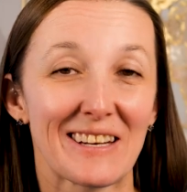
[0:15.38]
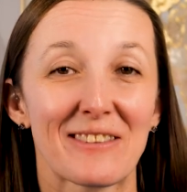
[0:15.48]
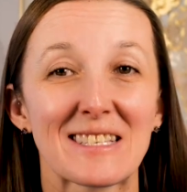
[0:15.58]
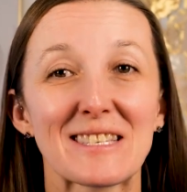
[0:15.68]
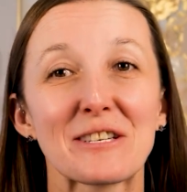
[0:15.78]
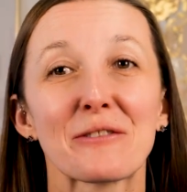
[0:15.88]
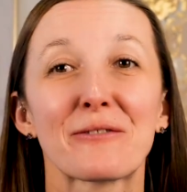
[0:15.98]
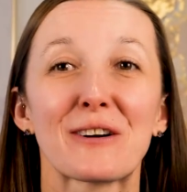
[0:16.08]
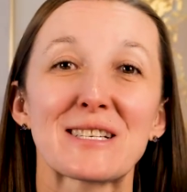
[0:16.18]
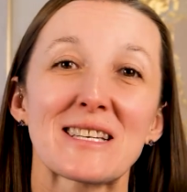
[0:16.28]
and if this is your
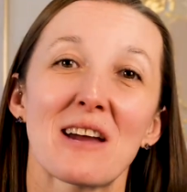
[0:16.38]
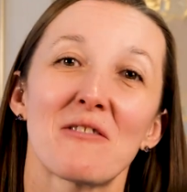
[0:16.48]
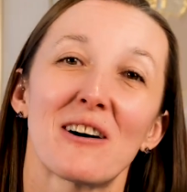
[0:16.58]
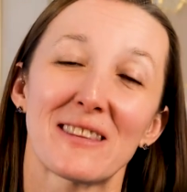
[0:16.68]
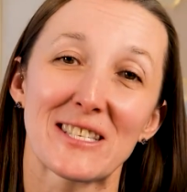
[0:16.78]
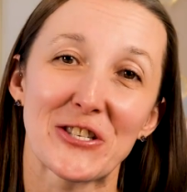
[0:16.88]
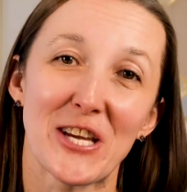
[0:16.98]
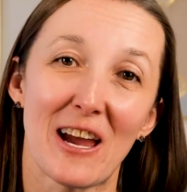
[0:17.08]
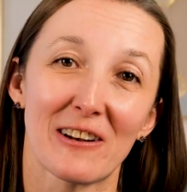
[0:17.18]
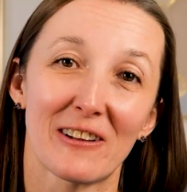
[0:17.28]
first time on this
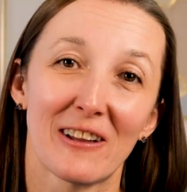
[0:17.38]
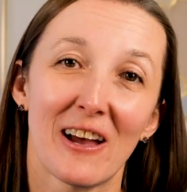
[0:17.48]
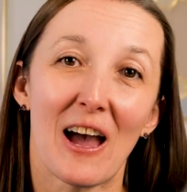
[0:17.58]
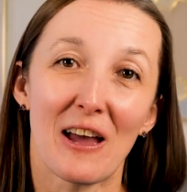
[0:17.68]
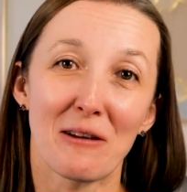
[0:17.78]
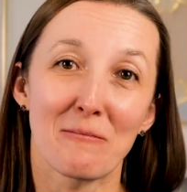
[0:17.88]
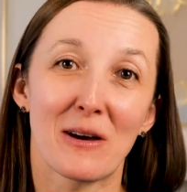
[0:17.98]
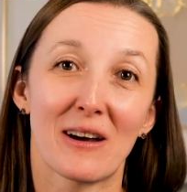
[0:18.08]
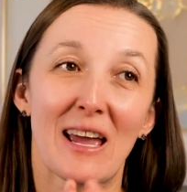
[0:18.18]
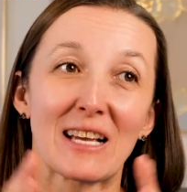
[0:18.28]
channel,
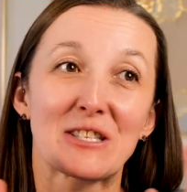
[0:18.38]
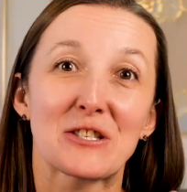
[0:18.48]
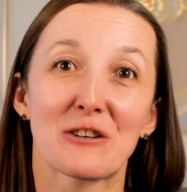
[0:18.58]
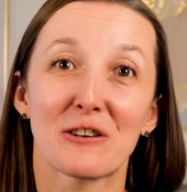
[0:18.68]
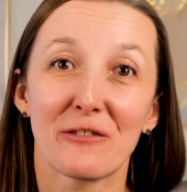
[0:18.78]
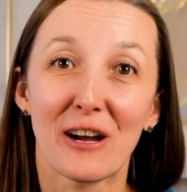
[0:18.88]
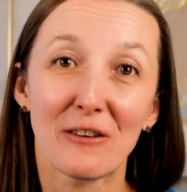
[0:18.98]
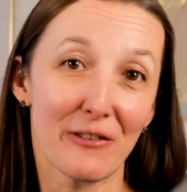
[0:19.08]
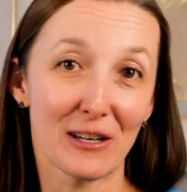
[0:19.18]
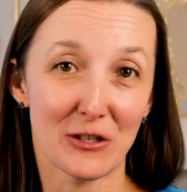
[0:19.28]
I'm a
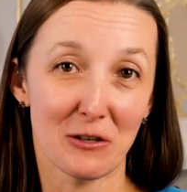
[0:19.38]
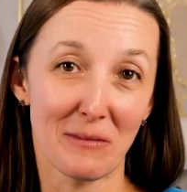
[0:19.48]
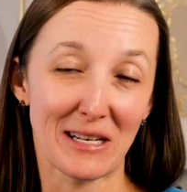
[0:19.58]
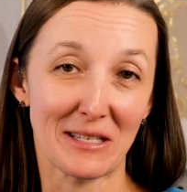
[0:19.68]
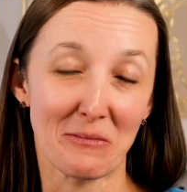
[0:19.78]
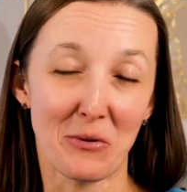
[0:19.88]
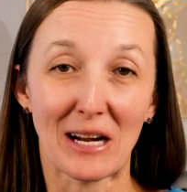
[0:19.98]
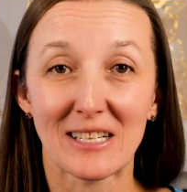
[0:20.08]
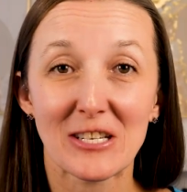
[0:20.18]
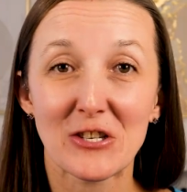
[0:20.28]
certified functional medicine
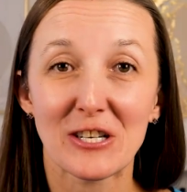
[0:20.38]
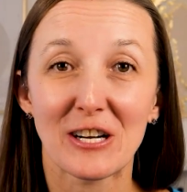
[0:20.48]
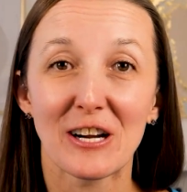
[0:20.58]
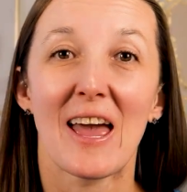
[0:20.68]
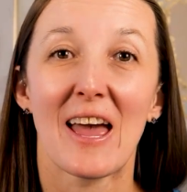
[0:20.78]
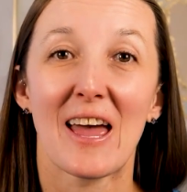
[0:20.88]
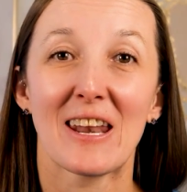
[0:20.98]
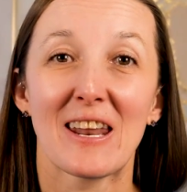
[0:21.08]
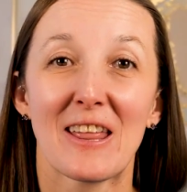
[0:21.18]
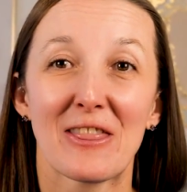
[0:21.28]
practitioner,
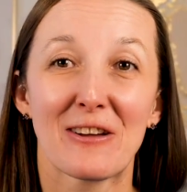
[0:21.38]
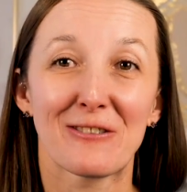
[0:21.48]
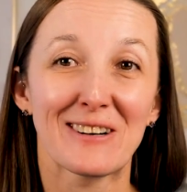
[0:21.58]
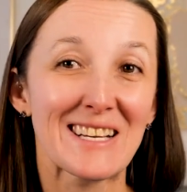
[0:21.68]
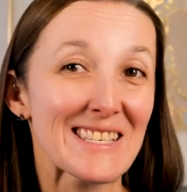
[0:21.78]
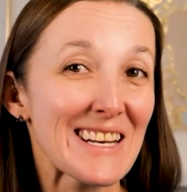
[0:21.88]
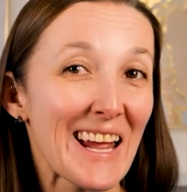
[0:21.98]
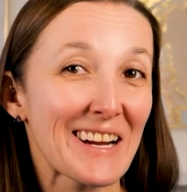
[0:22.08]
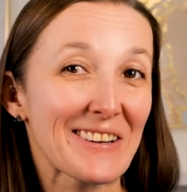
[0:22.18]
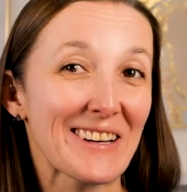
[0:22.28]
and the reason
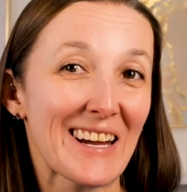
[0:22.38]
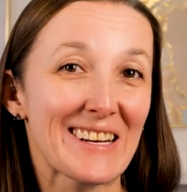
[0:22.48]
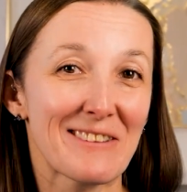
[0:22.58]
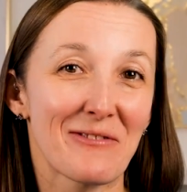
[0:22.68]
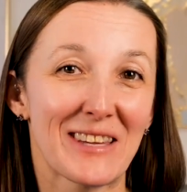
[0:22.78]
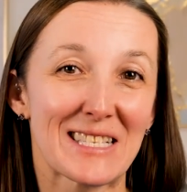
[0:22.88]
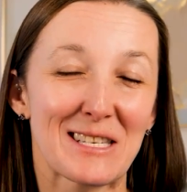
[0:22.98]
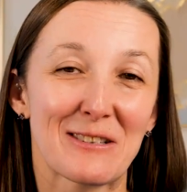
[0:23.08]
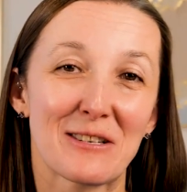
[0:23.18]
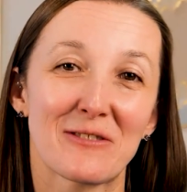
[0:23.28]
I created this
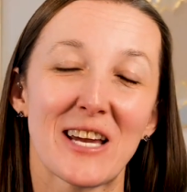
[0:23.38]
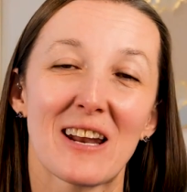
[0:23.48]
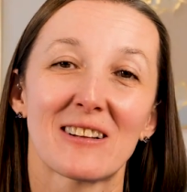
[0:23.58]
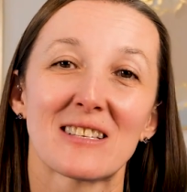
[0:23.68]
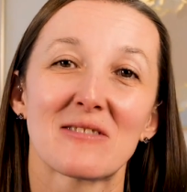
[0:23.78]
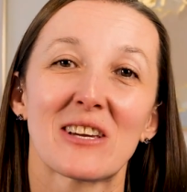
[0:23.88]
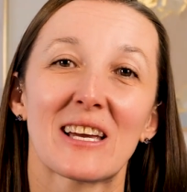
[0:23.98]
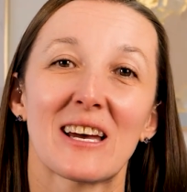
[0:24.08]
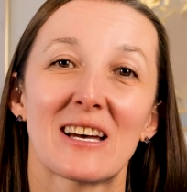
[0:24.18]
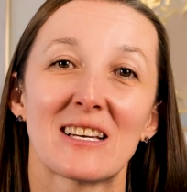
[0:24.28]
YouTube channel is
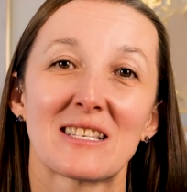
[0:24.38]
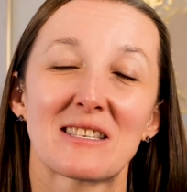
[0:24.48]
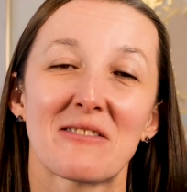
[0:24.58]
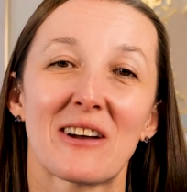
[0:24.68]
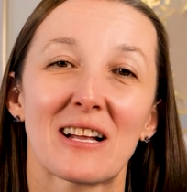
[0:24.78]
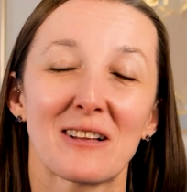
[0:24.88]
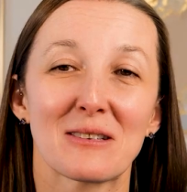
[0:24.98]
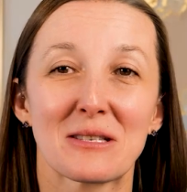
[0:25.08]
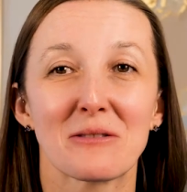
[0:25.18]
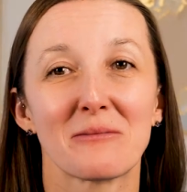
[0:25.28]
because my
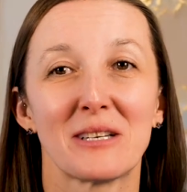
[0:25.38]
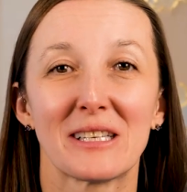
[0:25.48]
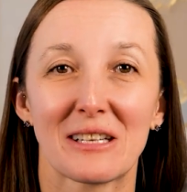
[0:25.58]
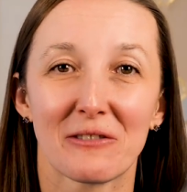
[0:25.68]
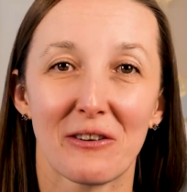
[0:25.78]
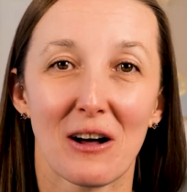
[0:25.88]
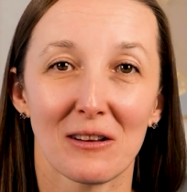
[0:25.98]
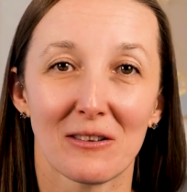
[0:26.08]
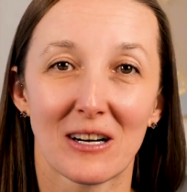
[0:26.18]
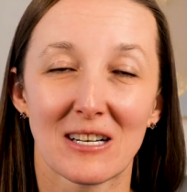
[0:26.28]
close to 1 million
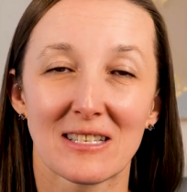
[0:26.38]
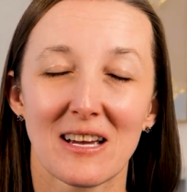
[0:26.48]
followers